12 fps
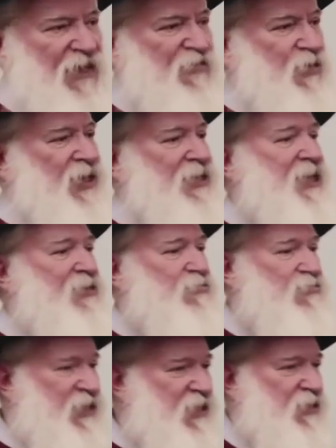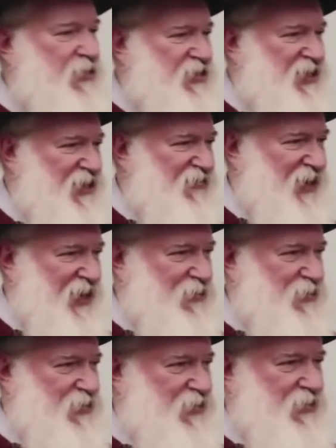If you can get rid of your self
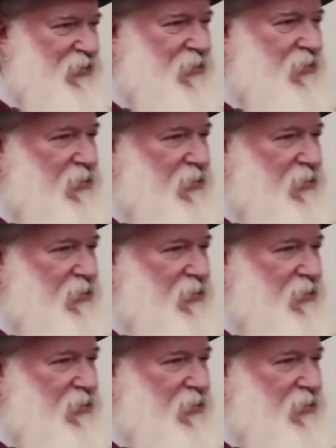conscious,